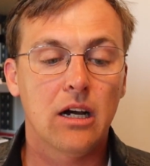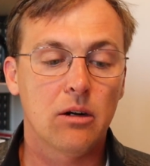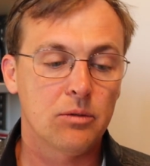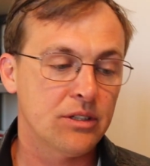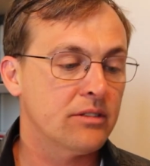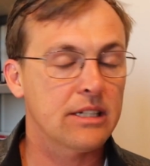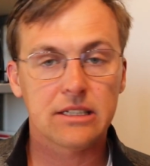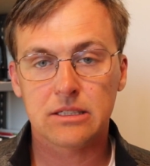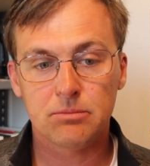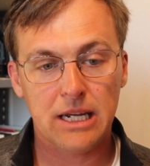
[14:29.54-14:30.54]
resulting
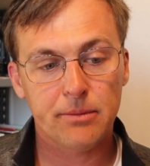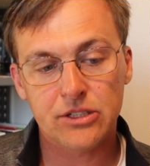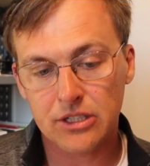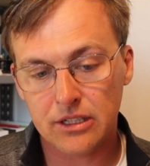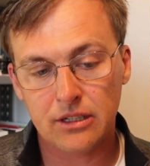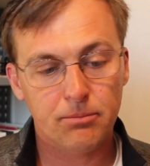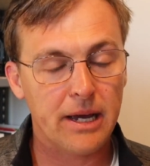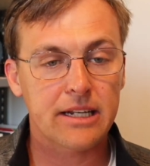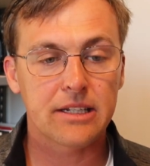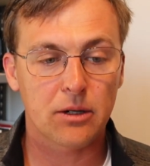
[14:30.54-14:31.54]
in some damage to the
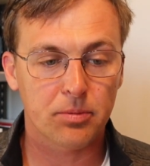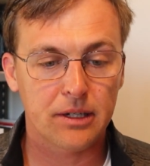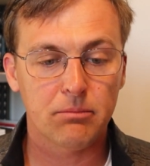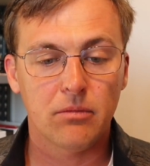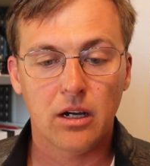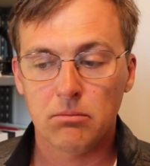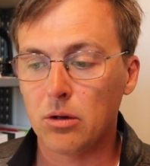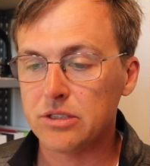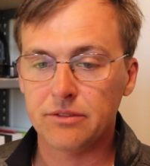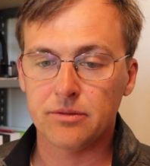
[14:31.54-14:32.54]
back of the airplane,
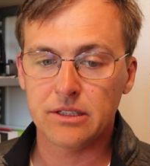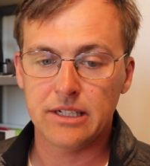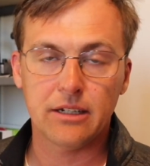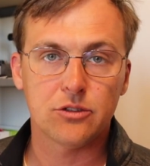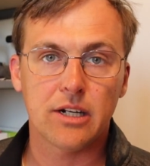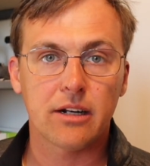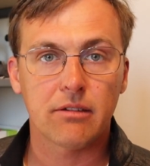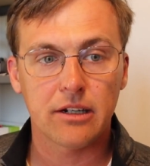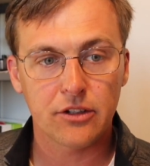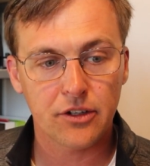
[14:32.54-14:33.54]
mostly from the tail dragging
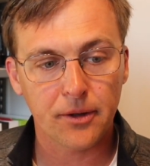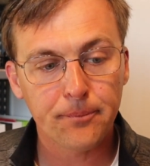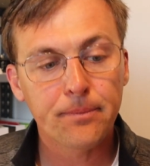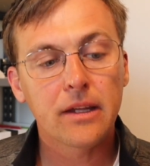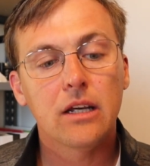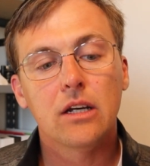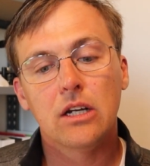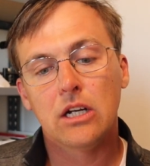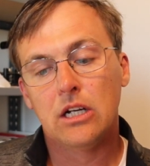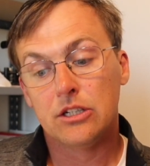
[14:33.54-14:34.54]
around in the dirt.
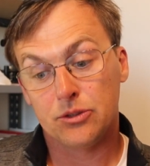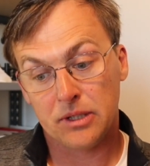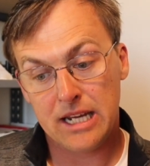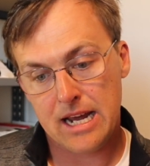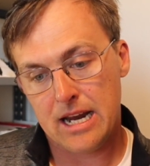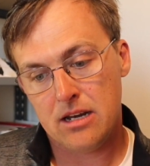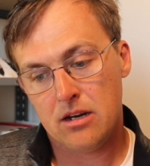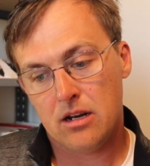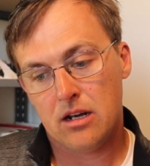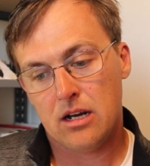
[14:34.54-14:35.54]
So again,
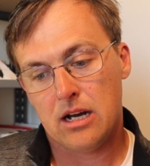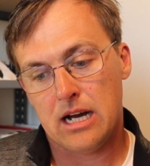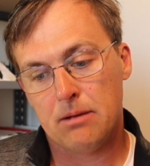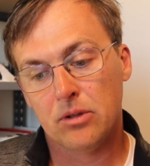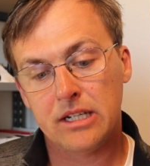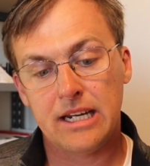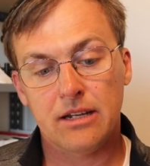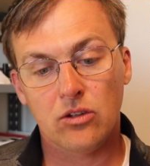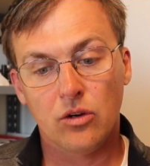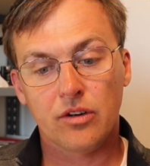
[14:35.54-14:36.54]
I'm looking
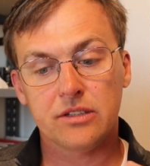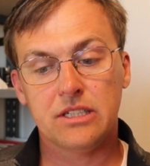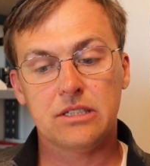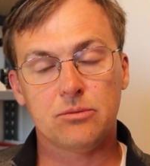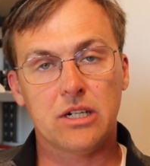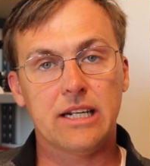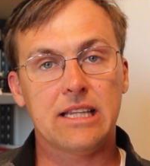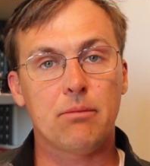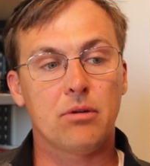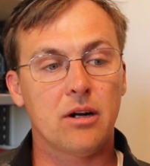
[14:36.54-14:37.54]
at the overall system, trying to get
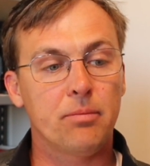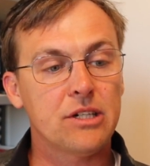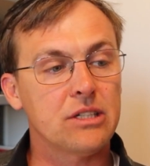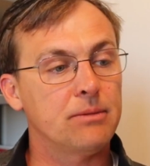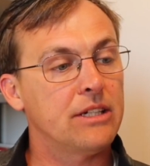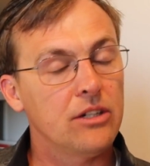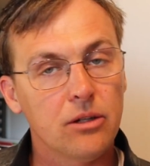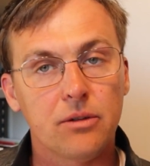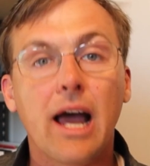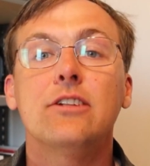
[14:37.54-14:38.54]
that broader picture. I'm like,
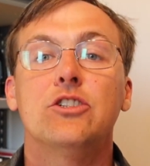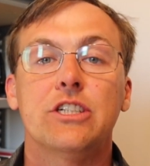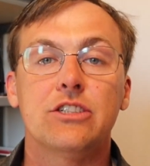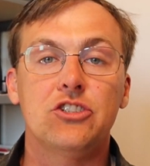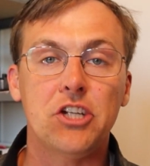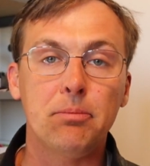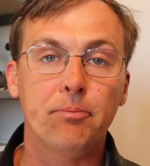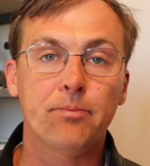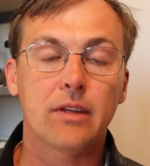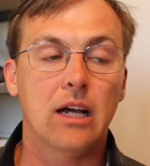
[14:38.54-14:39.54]
nitrogen is cheap.
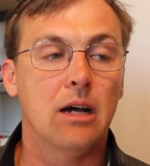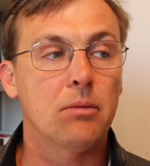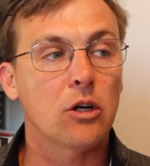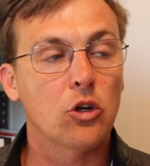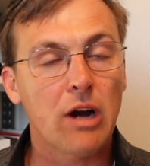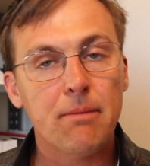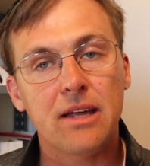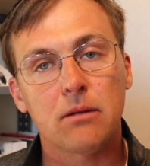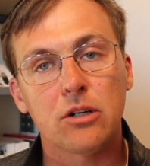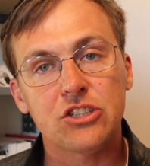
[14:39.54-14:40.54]
I'm going to grab
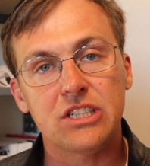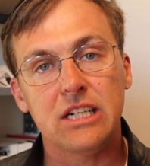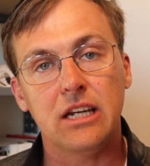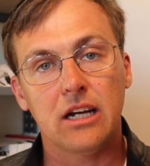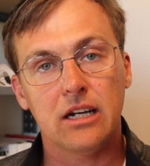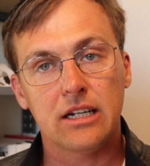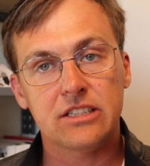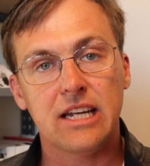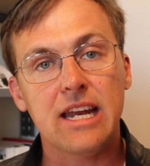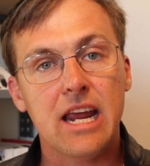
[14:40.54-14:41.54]
that emergency
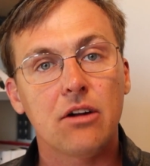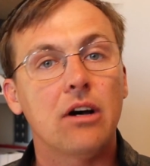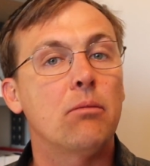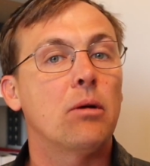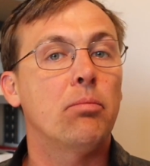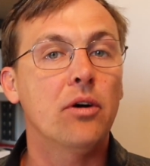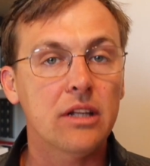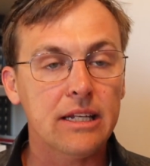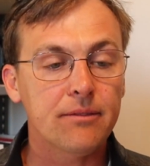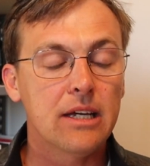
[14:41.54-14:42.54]
extend handle, I'm going to pull
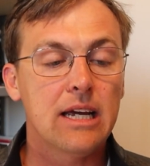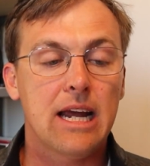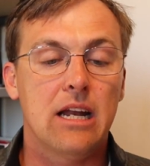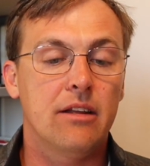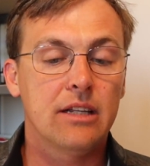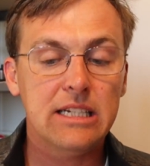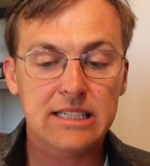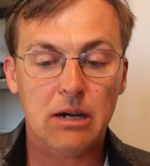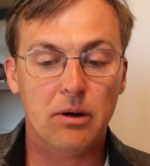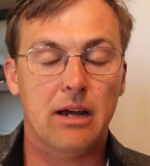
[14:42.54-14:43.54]
it, and at least
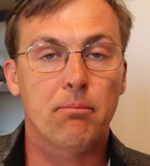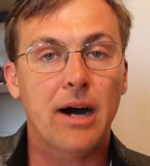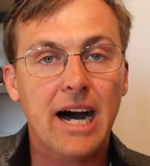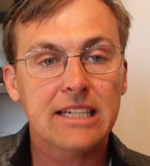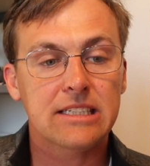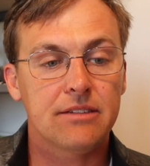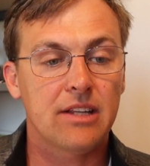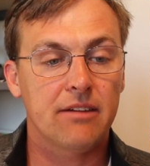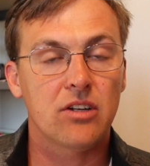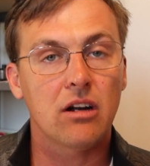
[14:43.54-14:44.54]
that way I'm positive
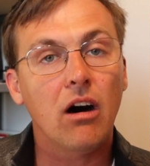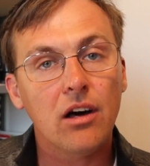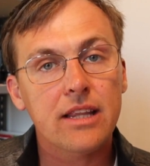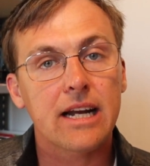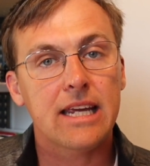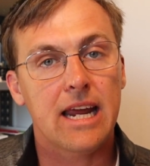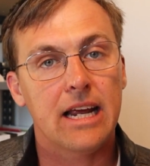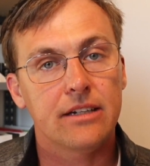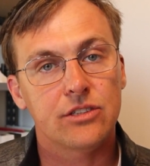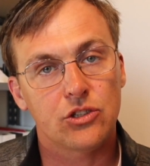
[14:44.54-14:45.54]
that I've done all that I
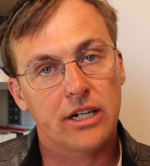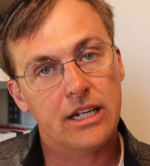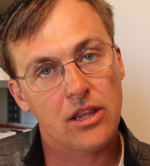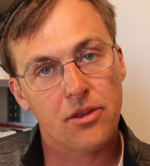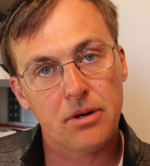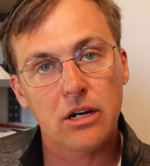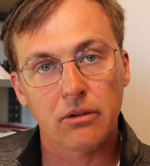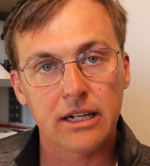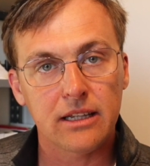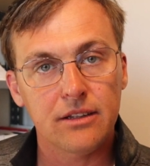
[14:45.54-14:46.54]
can to try to get 3
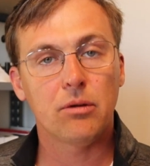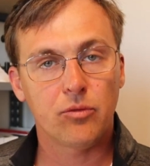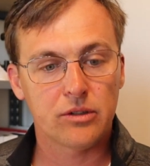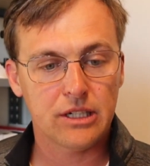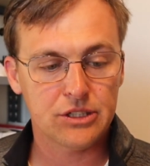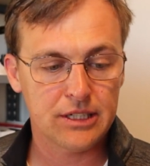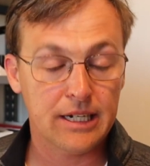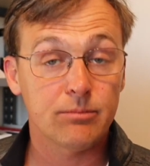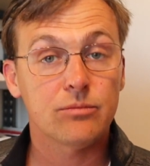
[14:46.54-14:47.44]
green before touching down.